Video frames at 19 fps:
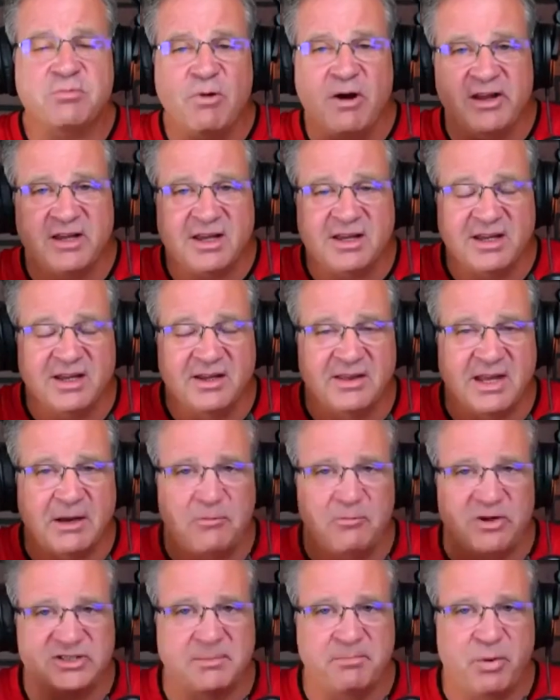
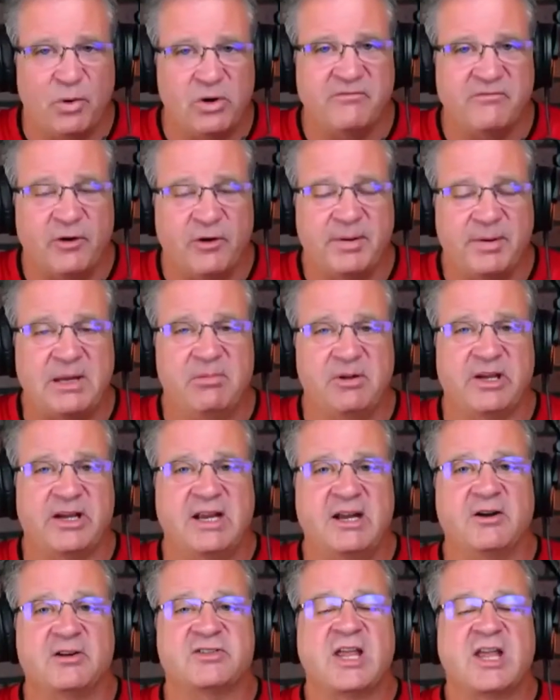what's important for people to
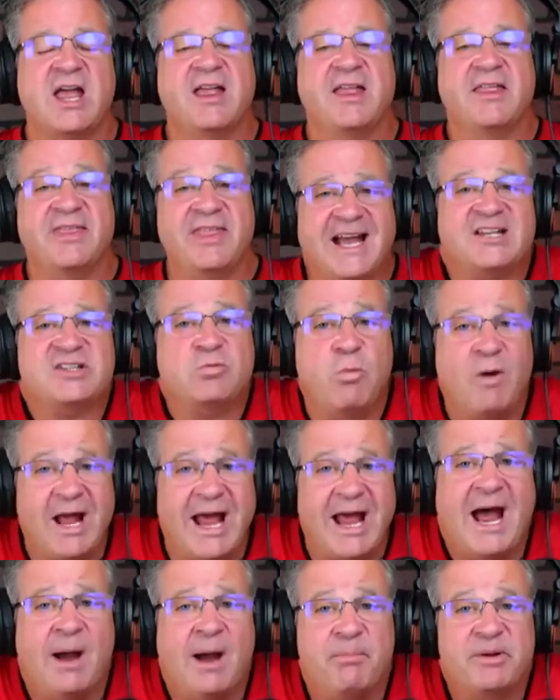hear is that's what
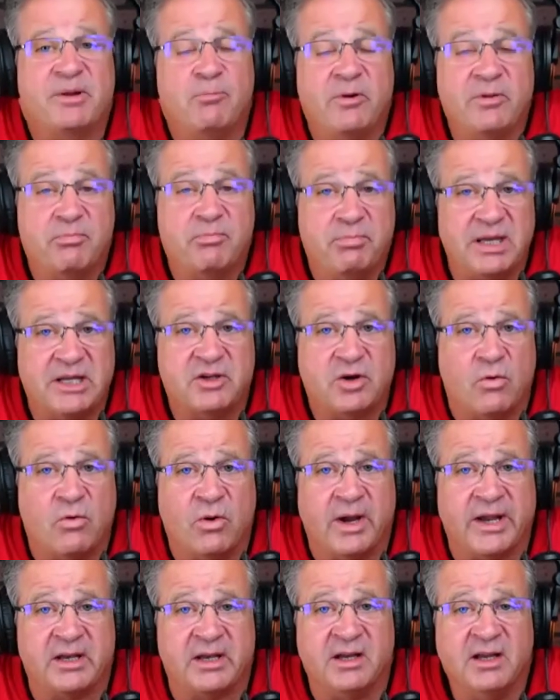happened with
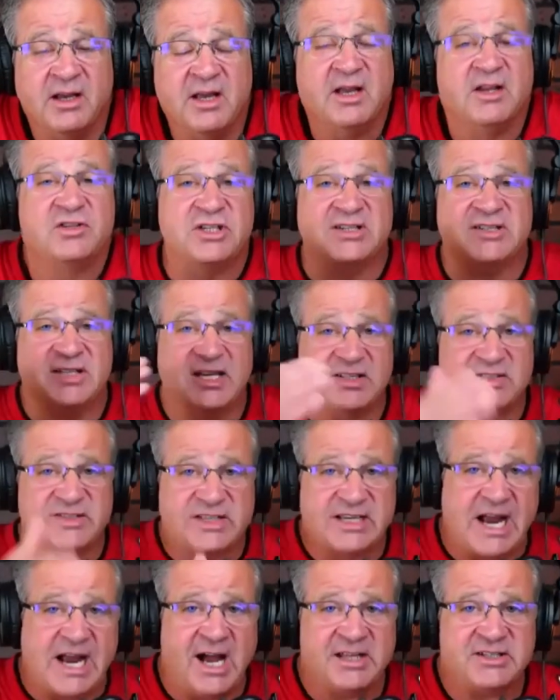Bitcoin. Just as the
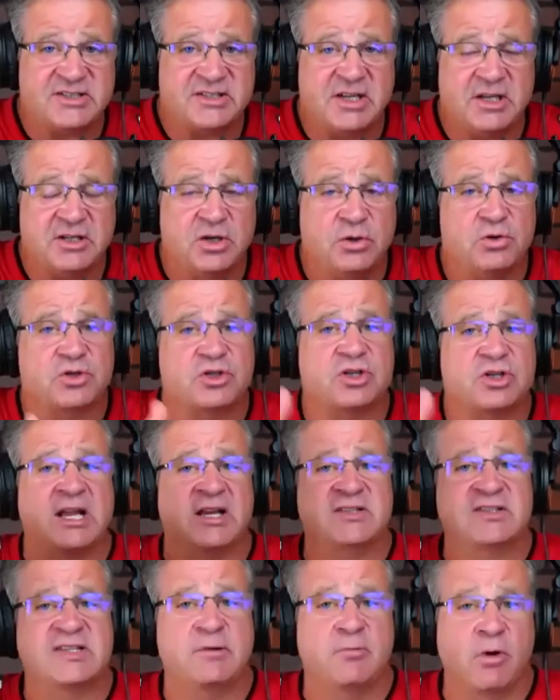Constitution
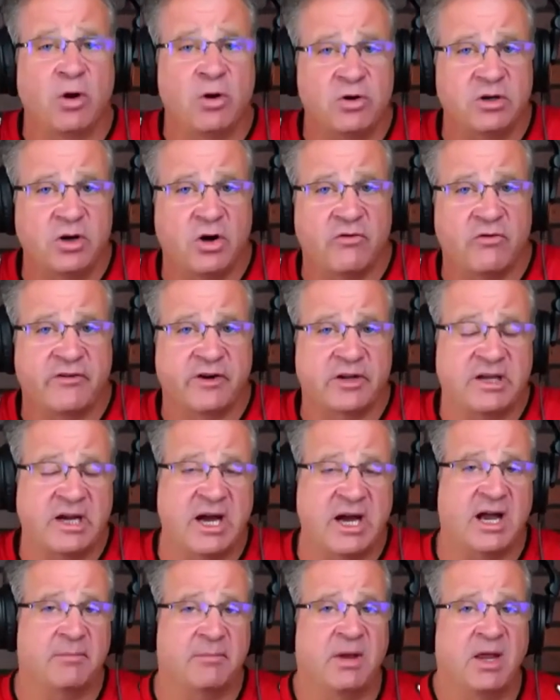has eroded over
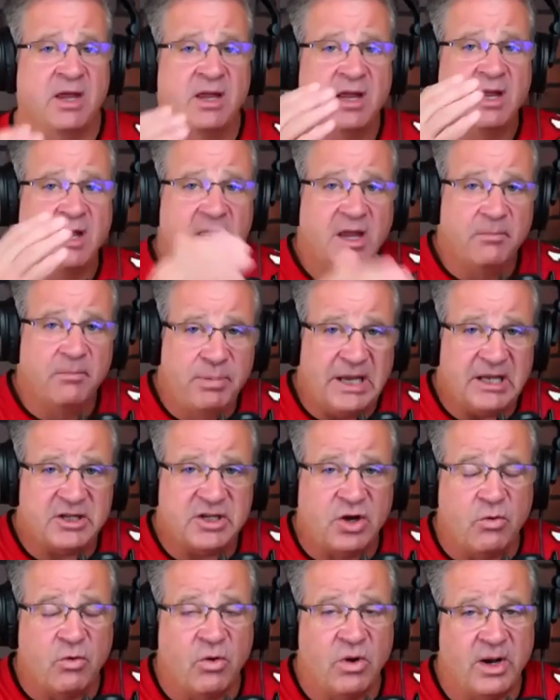time,
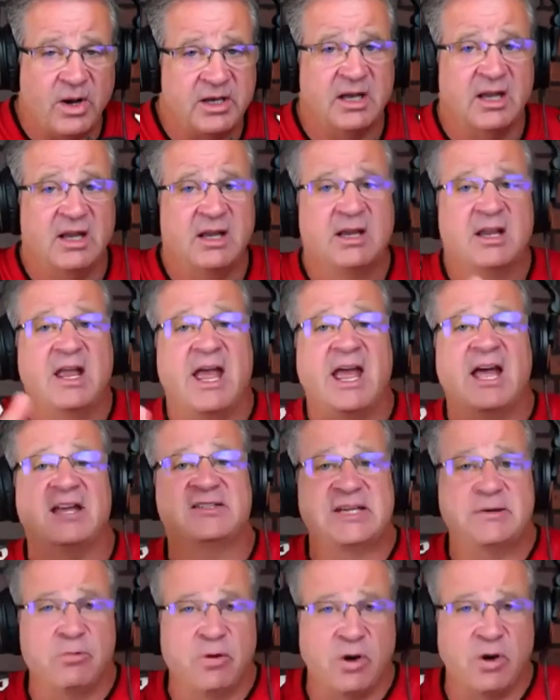Bitcoin
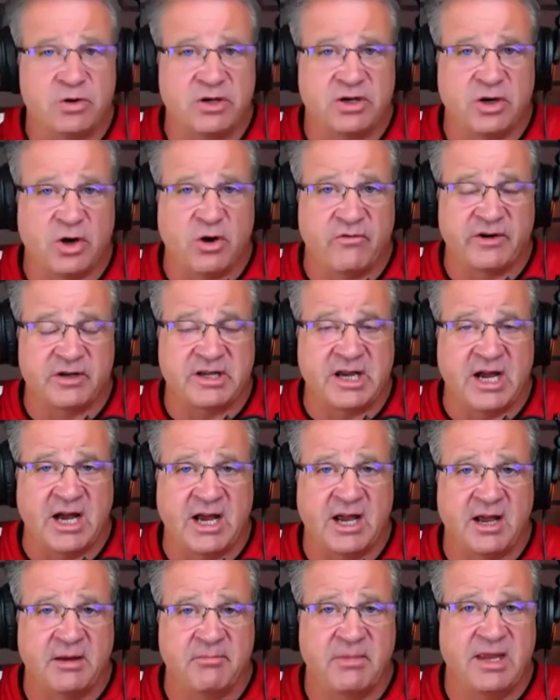has eroded over
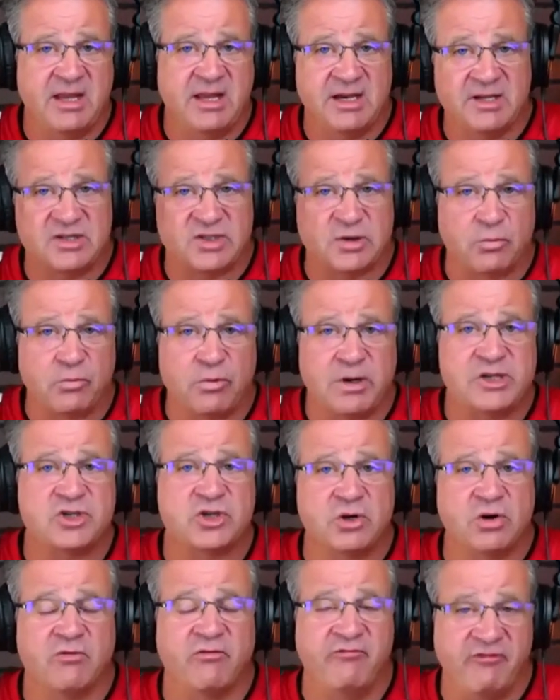time in its
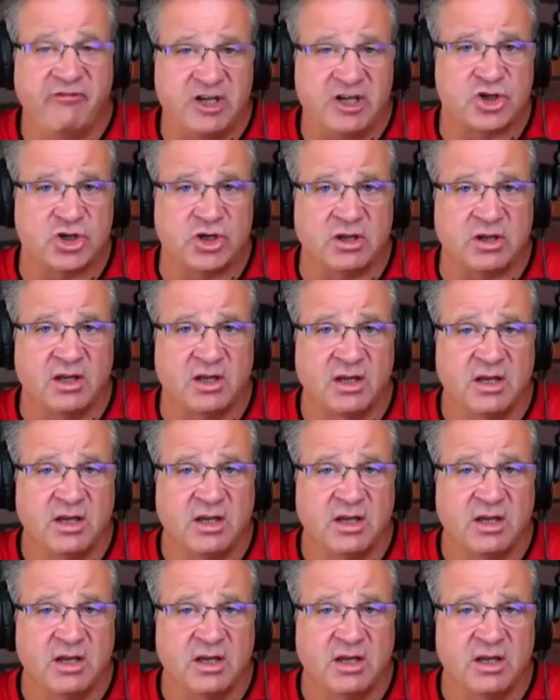original vision,